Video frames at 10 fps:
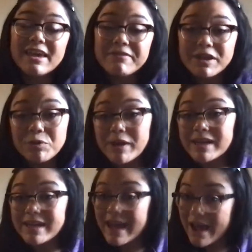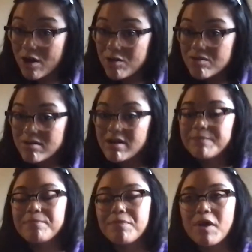of any right now,
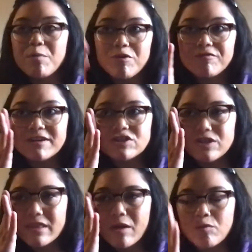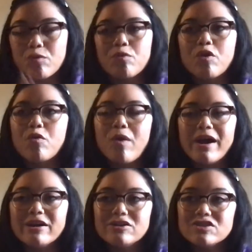a profession that
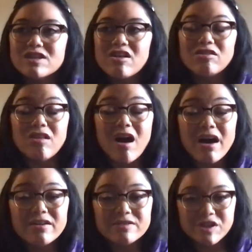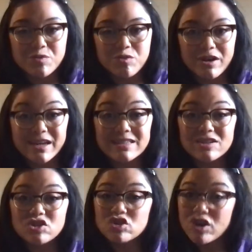requires a lot of teamwork is a
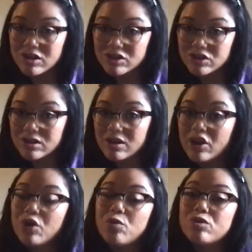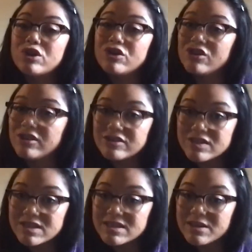doctor or
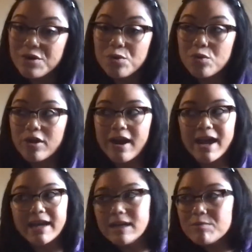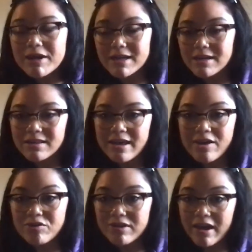nurse or anybody in the
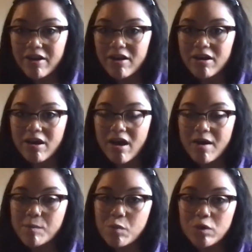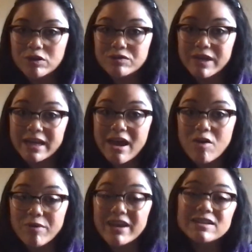healthcare world right now,
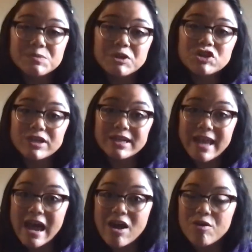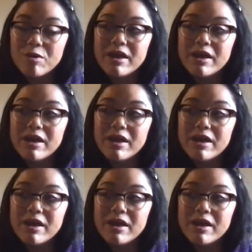right? Especially now,